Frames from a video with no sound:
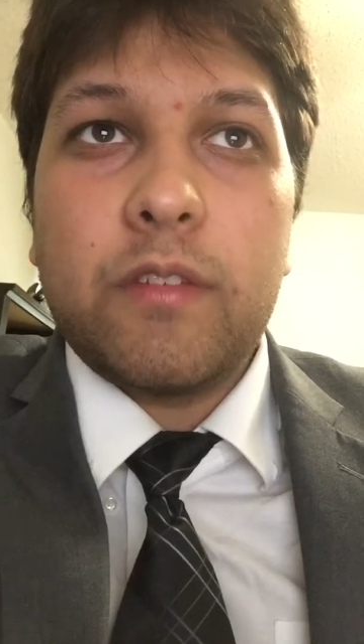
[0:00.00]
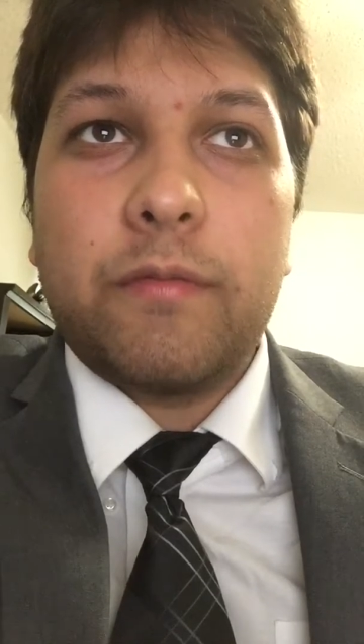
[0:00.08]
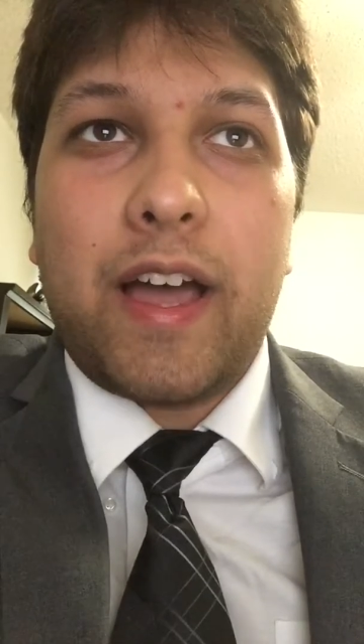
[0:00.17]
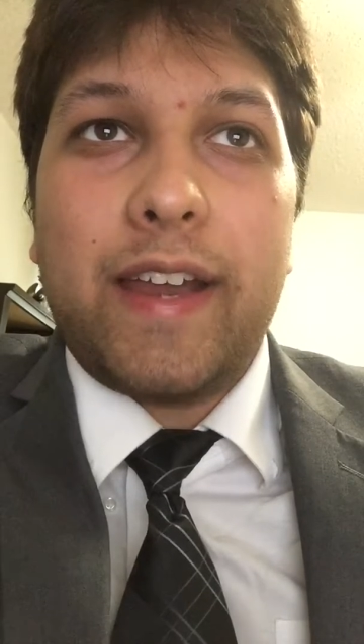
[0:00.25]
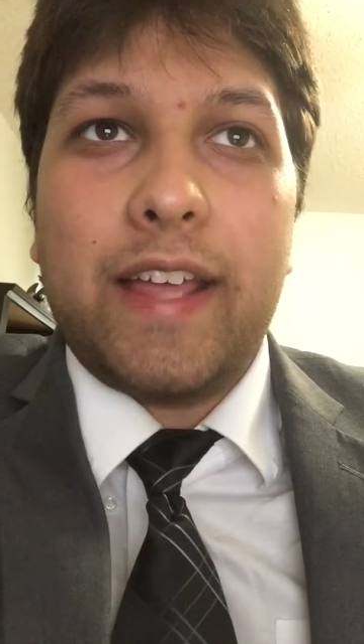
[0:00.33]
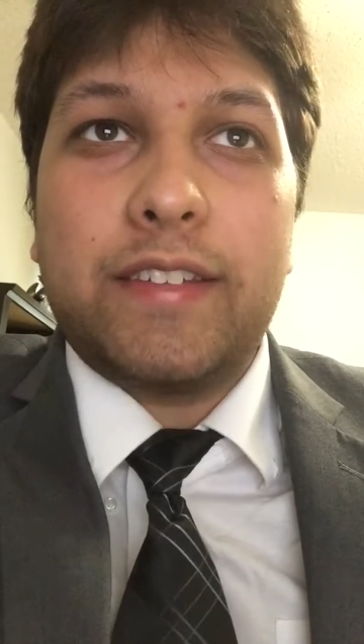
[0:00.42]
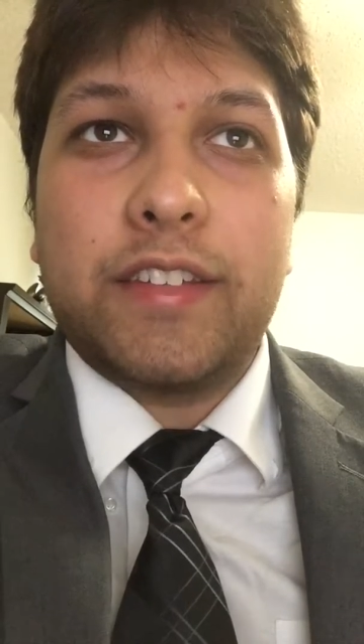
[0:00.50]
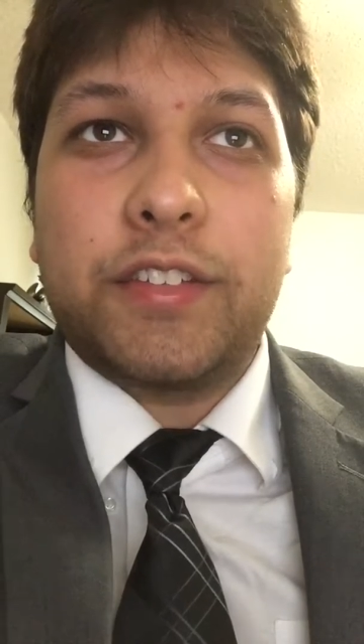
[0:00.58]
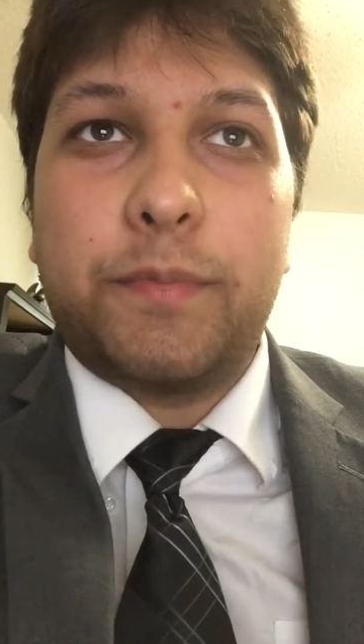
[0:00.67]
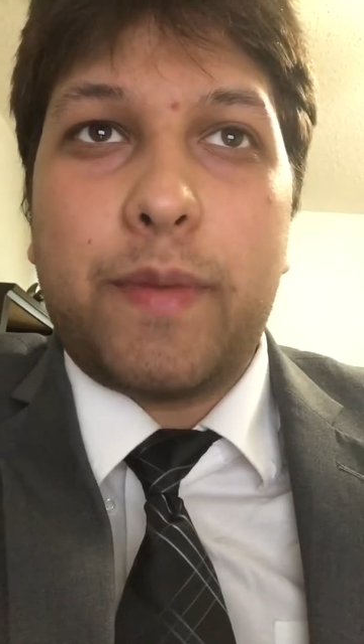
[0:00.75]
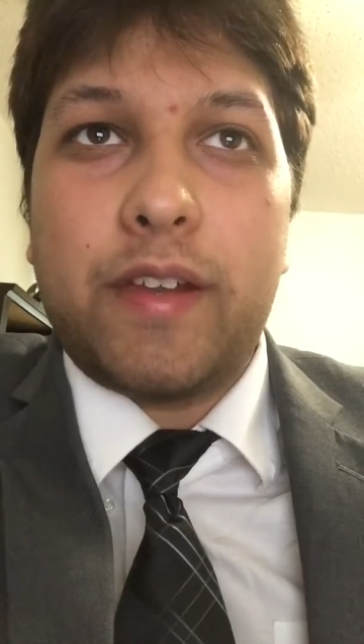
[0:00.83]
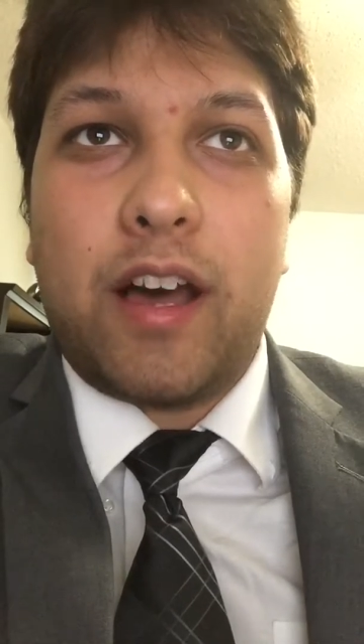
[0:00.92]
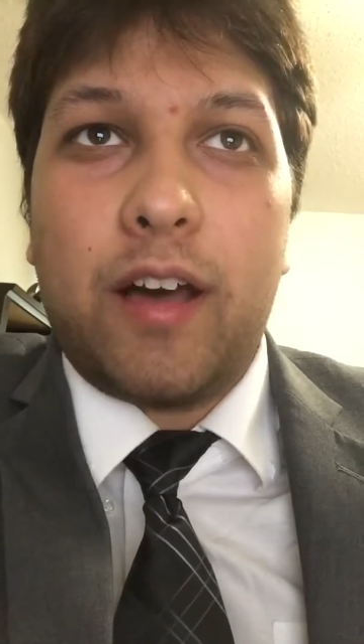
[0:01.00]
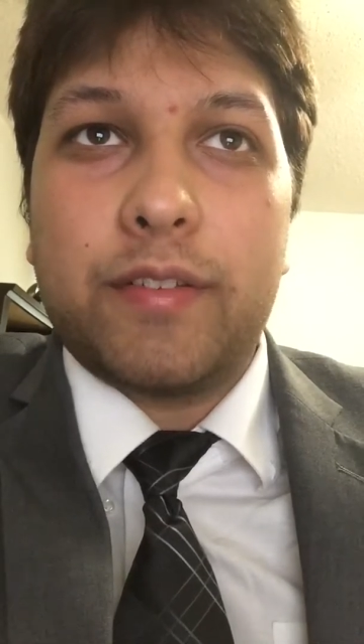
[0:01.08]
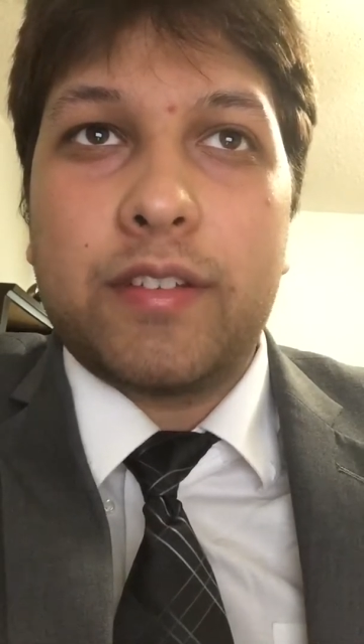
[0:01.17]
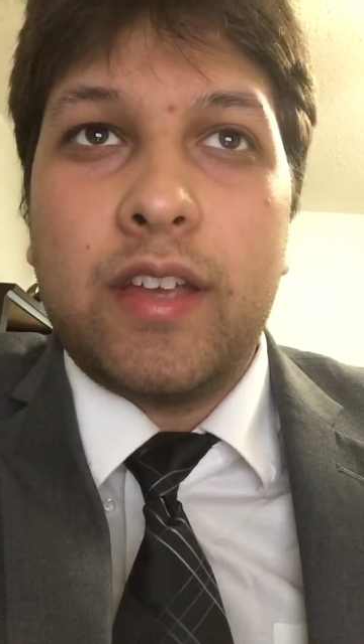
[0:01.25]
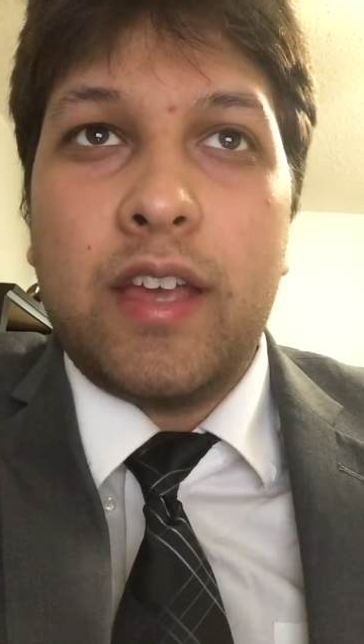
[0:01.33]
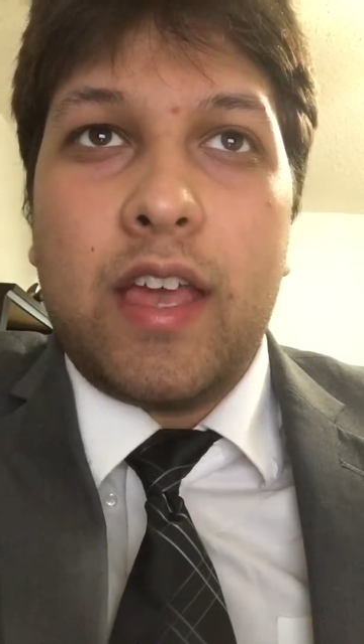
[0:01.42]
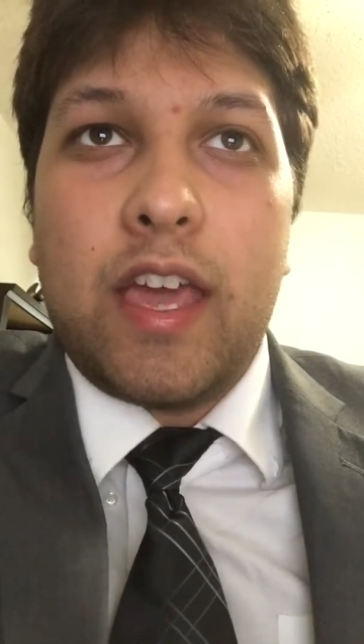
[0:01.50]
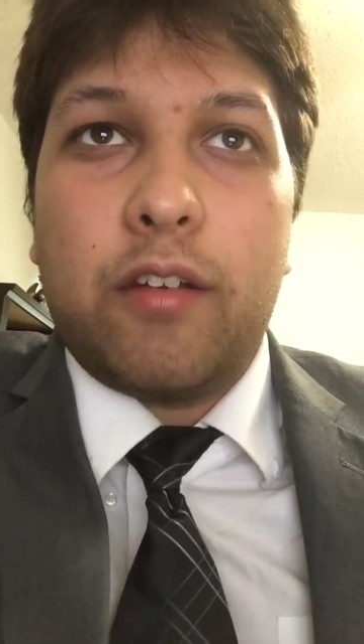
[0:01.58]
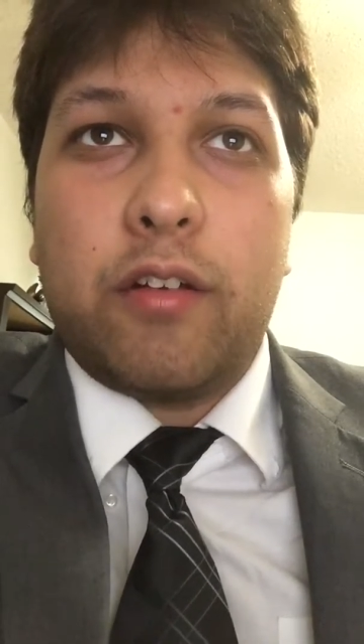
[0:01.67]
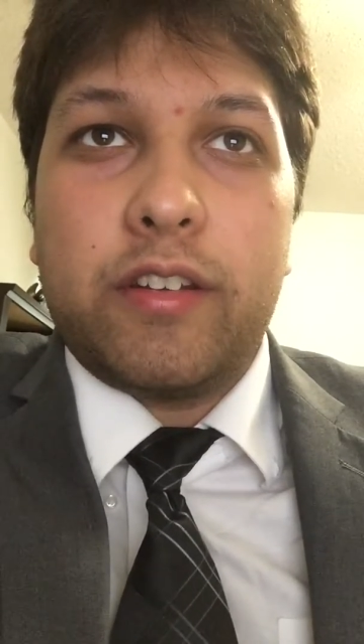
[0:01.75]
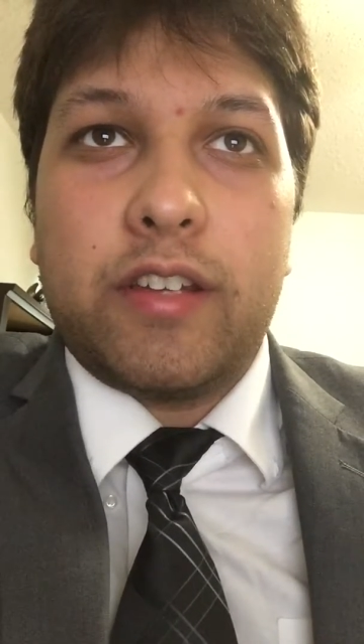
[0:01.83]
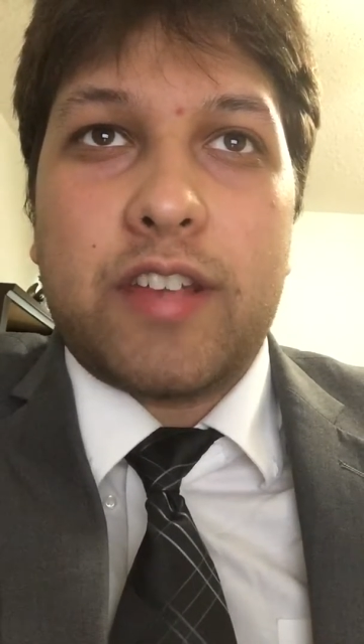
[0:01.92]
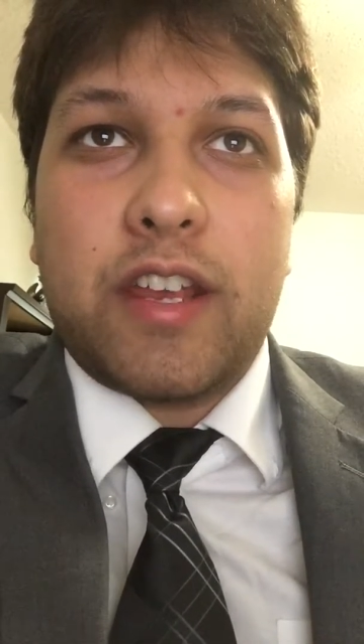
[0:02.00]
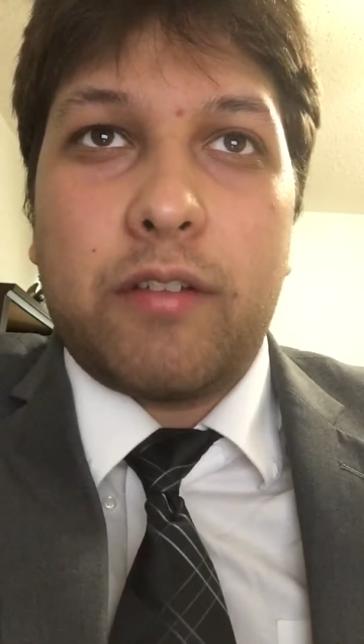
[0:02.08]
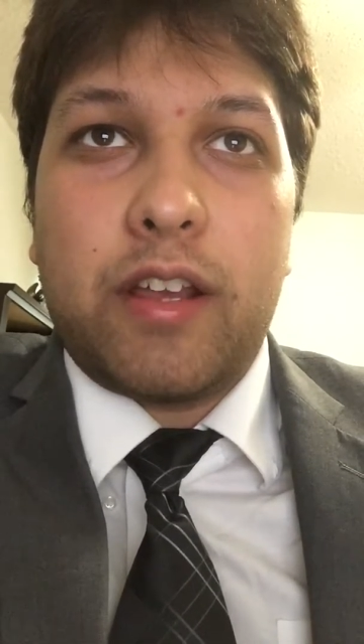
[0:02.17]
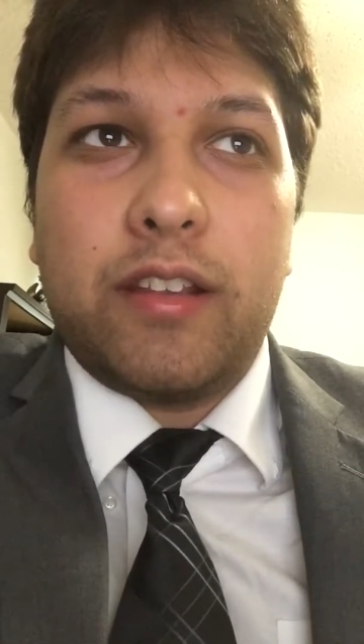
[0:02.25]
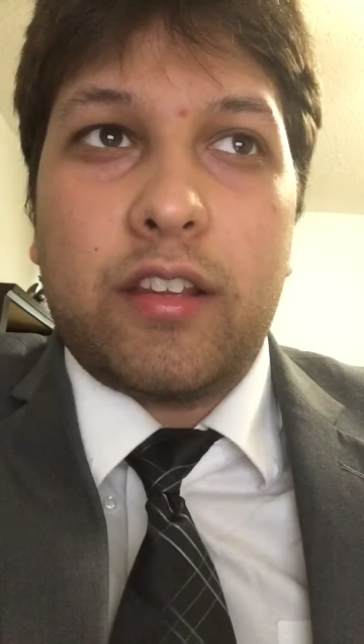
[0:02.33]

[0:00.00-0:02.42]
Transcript: Financing spin-offs in order to generate